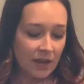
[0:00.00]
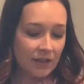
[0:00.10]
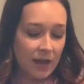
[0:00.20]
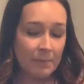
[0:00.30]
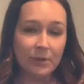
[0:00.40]

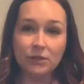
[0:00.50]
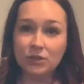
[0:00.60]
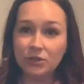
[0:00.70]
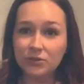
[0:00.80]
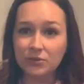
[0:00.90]
A
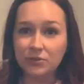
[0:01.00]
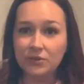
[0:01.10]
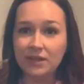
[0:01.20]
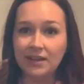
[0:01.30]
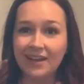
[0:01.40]

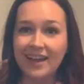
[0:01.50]
balloon